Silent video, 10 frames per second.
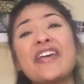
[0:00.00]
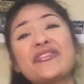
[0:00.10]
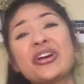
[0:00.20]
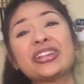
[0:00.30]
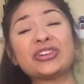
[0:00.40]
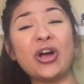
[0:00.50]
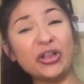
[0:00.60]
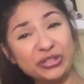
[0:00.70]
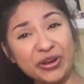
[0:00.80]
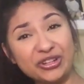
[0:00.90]
If you guys are
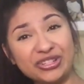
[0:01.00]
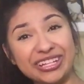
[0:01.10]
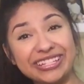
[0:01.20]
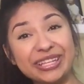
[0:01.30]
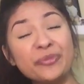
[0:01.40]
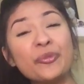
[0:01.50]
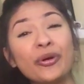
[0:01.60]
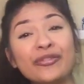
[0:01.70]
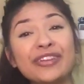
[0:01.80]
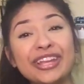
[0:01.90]
also interested in seeing
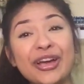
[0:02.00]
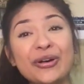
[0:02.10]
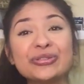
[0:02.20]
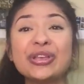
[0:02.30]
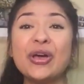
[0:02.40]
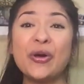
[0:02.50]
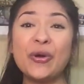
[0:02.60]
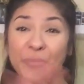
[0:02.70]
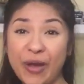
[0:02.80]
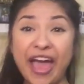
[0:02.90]
more videos
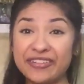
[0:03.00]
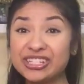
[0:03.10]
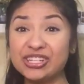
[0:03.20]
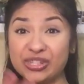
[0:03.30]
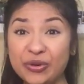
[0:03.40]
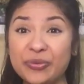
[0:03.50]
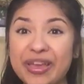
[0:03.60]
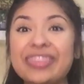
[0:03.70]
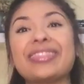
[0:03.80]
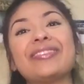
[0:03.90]
having to do
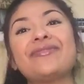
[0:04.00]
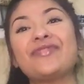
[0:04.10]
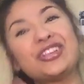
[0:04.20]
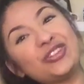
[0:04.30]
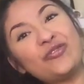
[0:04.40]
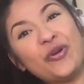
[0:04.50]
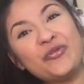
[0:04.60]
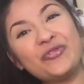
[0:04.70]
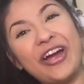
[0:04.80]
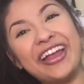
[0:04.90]
with Fix Your
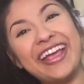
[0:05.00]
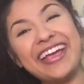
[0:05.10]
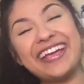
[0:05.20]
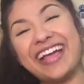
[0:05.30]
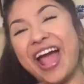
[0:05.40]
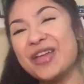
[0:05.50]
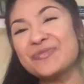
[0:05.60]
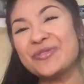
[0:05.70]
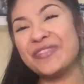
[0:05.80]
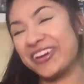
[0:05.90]
Form Friday, I'd
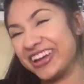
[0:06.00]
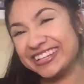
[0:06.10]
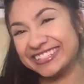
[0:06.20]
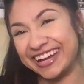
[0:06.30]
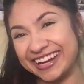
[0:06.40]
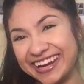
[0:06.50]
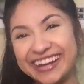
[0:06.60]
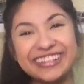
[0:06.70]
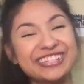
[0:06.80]
be very excited.